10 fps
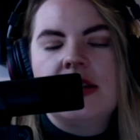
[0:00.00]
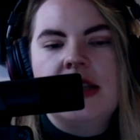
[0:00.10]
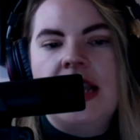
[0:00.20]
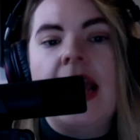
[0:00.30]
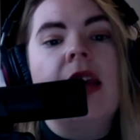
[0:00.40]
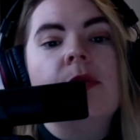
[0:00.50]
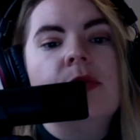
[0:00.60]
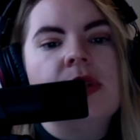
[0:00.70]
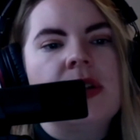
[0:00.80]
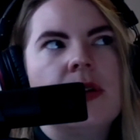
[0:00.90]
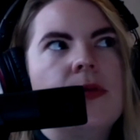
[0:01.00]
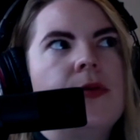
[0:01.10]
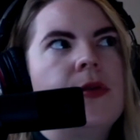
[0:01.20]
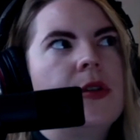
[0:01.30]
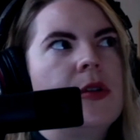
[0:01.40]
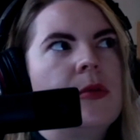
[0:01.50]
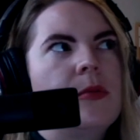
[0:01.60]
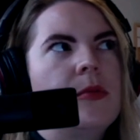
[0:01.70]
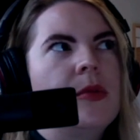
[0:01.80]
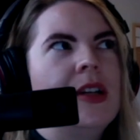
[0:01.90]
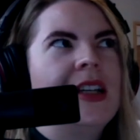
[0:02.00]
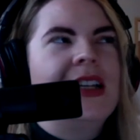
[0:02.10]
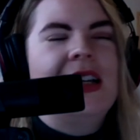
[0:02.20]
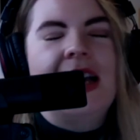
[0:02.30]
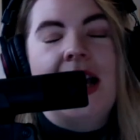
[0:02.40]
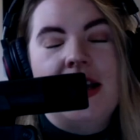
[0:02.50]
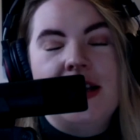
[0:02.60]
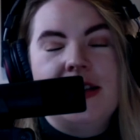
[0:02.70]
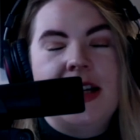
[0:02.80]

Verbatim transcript: names of. I